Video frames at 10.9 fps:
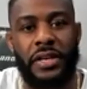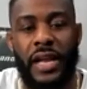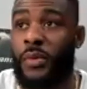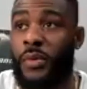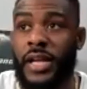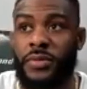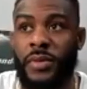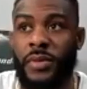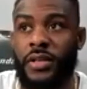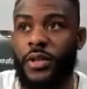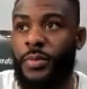Now we actually
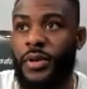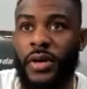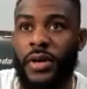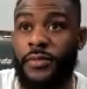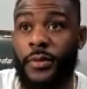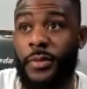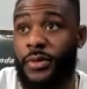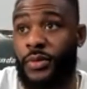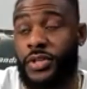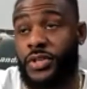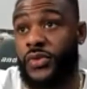make a little bit of money from it,
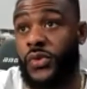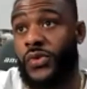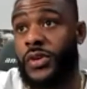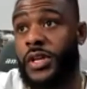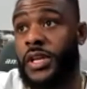which is cool